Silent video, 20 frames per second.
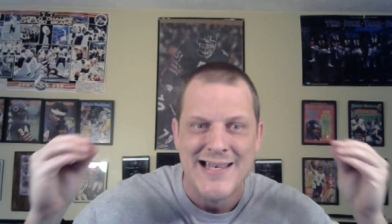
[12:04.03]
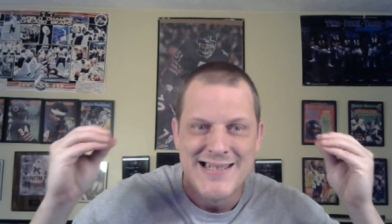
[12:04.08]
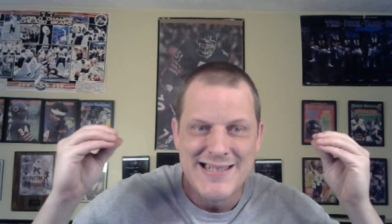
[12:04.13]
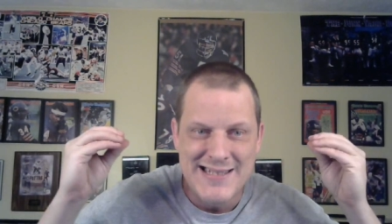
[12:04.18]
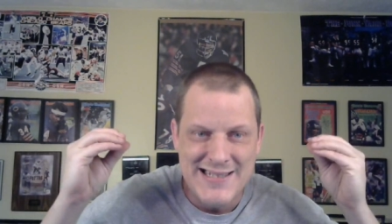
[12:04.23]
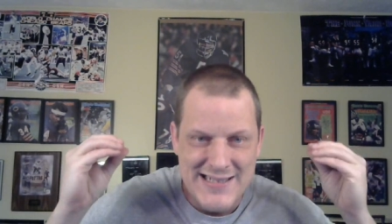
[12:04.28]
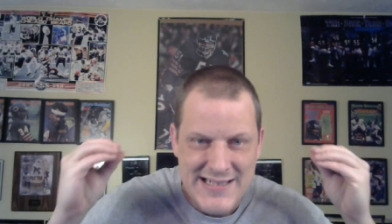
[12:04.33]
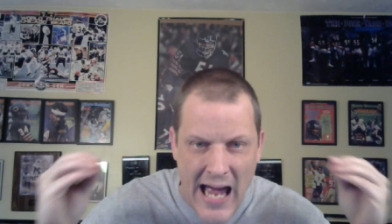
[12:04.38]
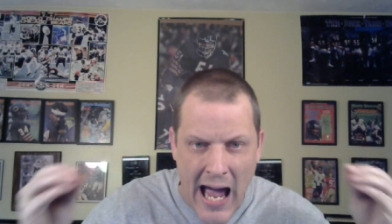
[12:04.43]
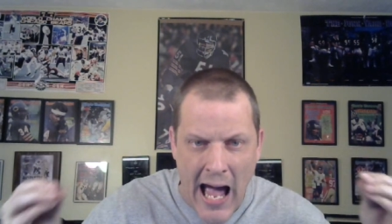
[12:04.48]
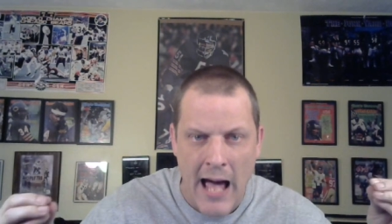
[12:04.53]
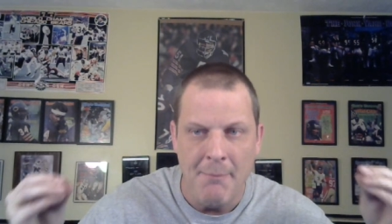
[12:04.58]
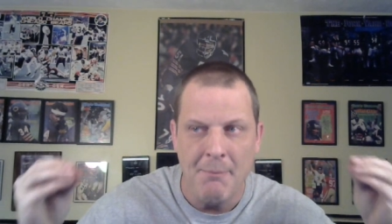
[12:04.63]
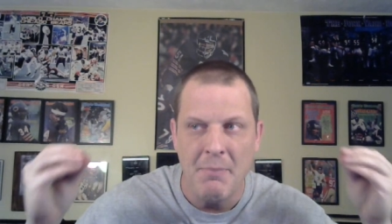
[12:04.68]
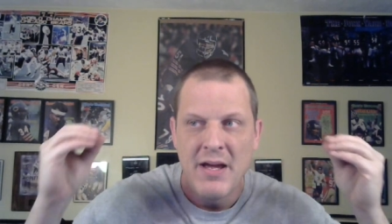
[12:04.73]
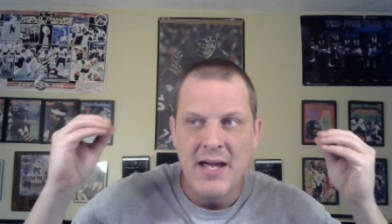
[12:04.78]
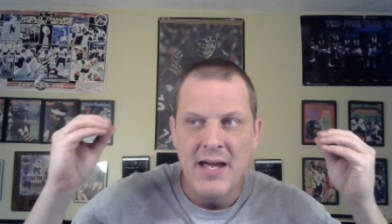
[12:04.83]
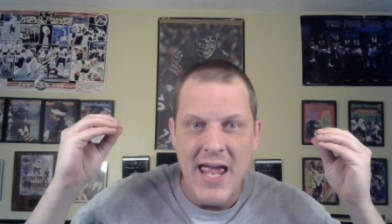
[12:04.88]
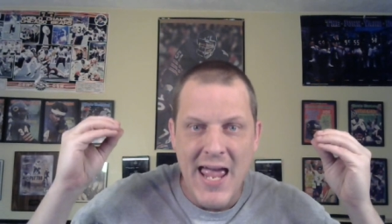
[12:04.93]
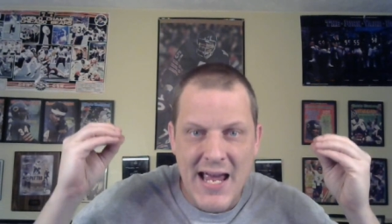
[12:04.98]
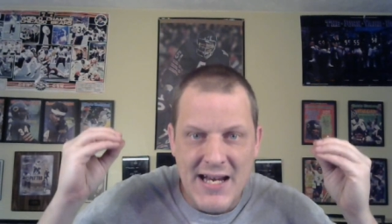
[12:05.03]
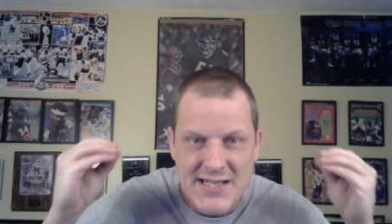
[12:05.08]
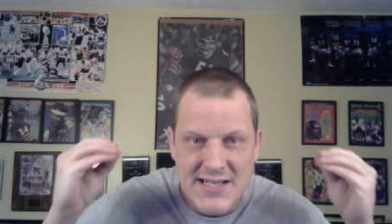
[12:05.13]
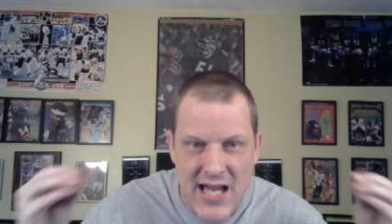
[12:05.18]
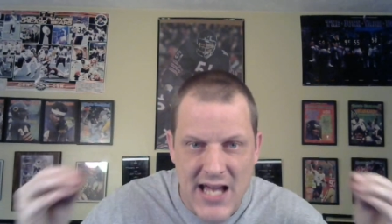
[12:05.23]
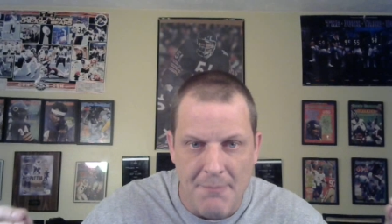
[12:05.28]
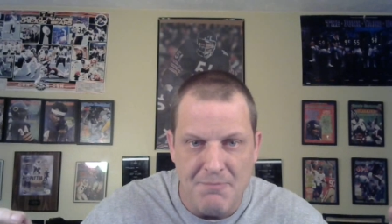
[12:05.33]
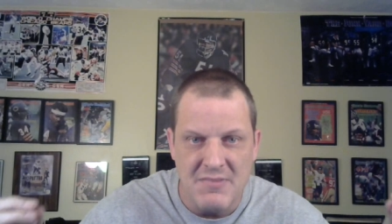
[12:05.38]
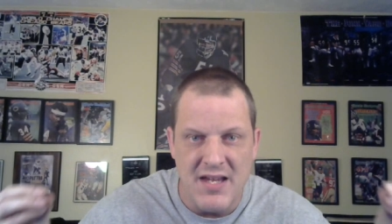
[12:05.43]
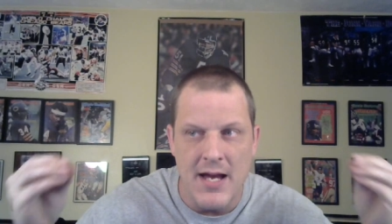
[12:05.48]
Stop
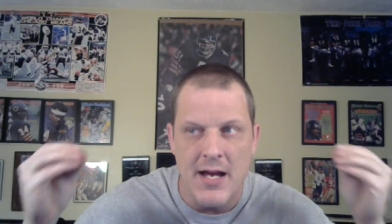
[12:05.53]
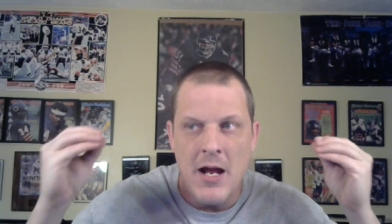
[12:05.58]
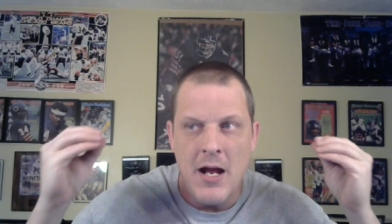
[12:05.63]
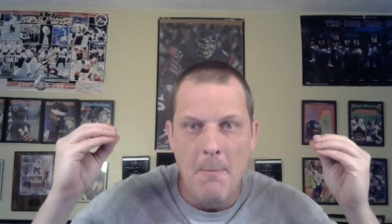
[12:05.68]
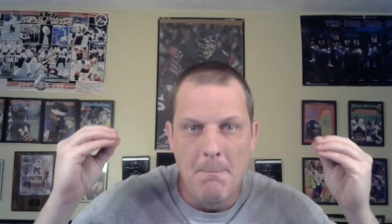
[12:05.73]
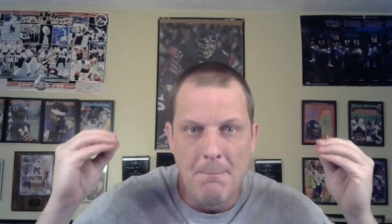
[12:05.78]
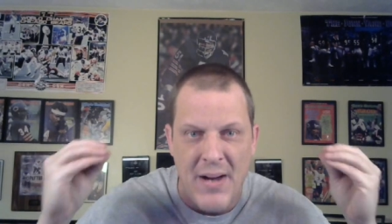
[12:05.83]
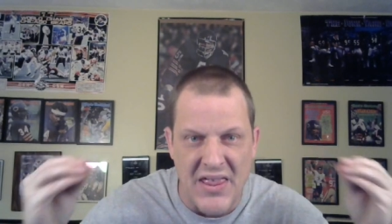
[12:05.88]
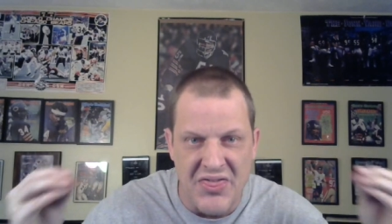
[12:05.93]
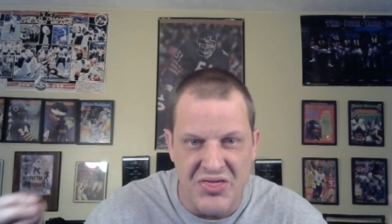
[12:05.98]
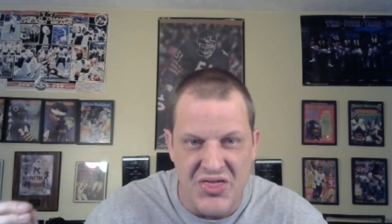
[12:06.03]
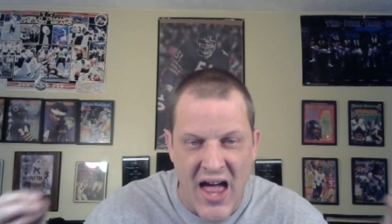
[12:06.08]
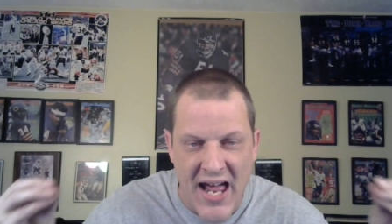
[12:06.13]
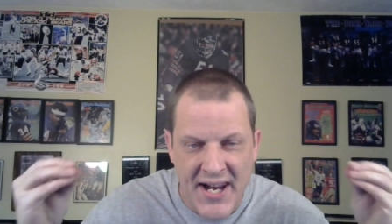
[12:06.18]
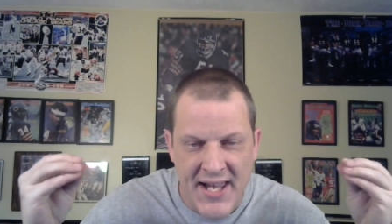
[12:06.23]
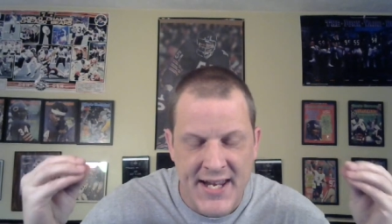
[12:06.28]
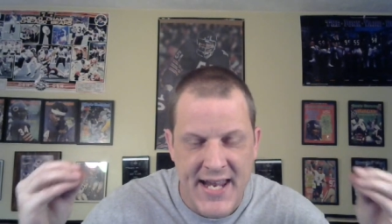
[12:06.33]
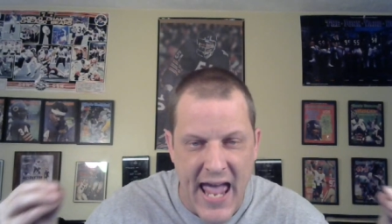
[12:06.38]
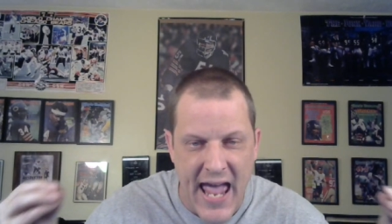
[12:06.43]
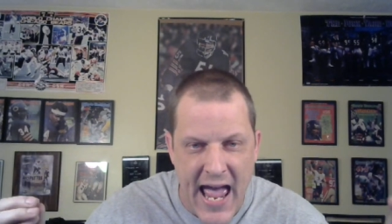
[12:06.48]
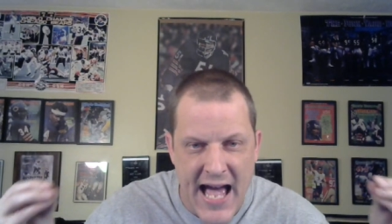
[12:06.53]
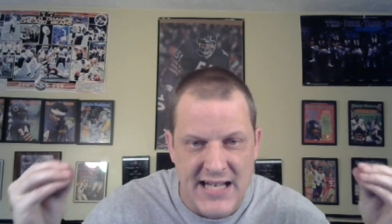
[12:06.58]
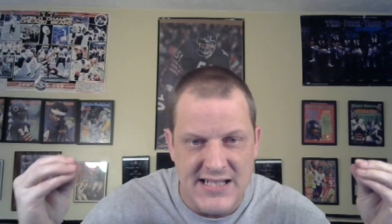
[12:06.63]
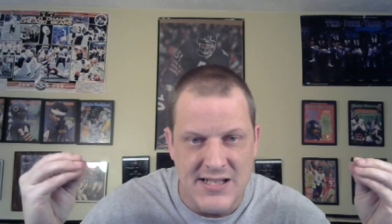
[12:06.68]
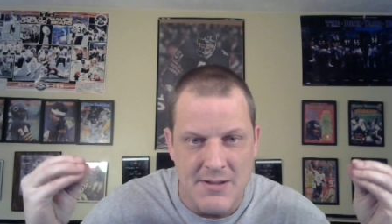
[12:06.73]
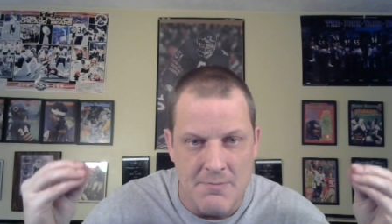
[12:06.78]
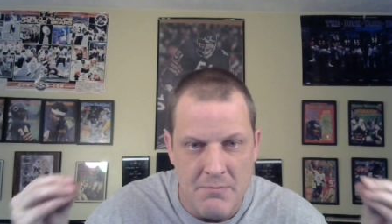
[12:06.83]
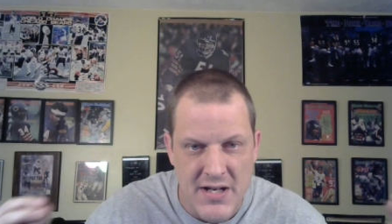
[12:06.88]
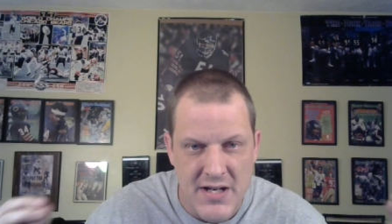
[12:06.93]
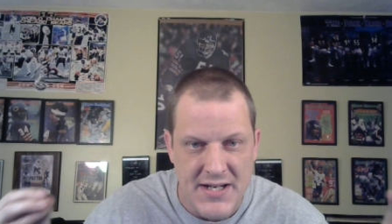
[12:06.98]
accepting pathetic
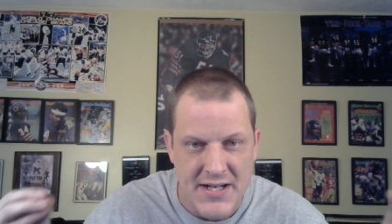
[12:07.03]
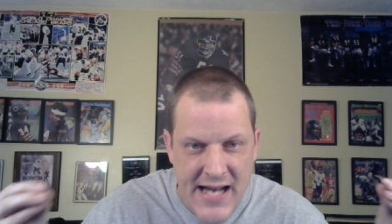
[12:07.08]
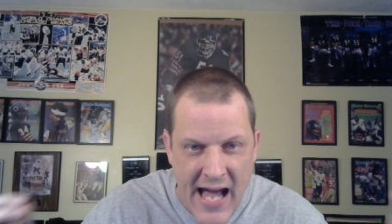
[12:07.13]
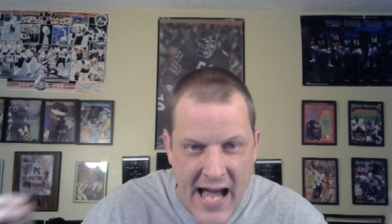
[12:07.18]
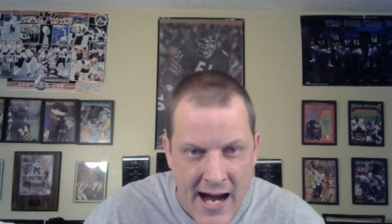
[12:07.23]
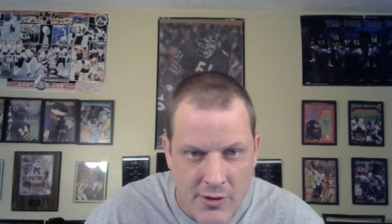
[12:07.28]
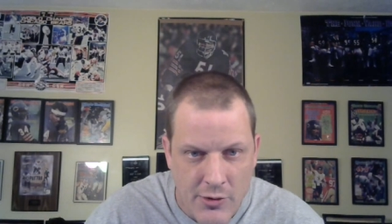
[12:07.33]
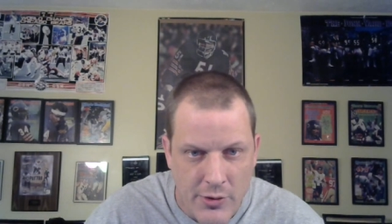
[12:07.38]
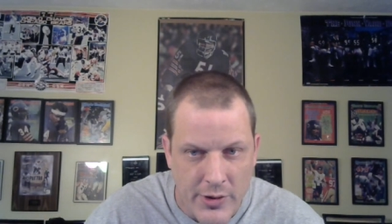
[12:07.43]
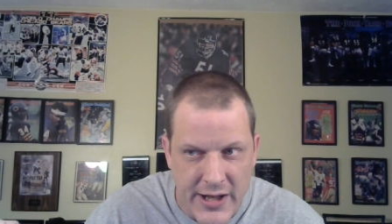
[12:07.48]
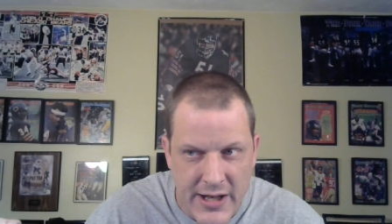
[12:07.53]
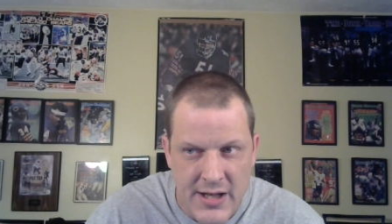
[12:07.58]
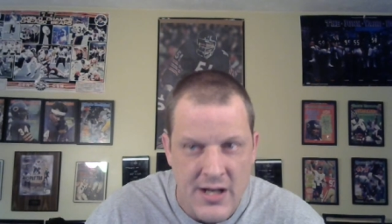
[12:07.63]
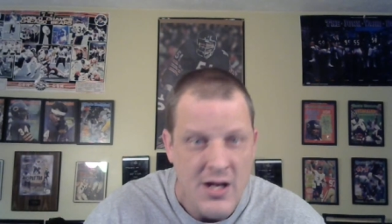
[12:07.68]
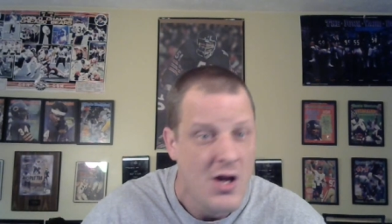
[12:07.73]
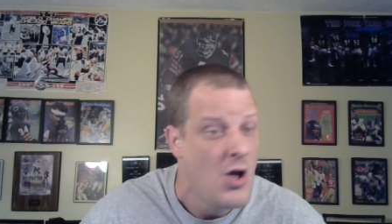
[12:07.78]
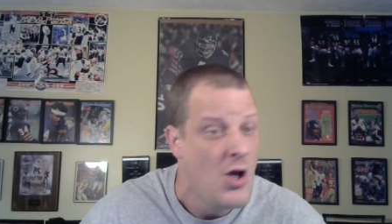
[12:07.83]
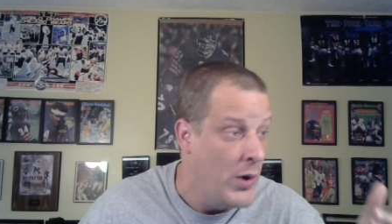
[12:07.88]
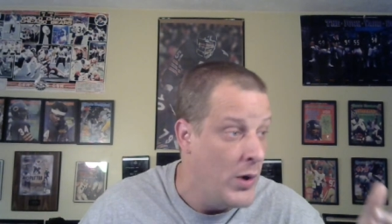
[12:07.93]
ass mediocrity,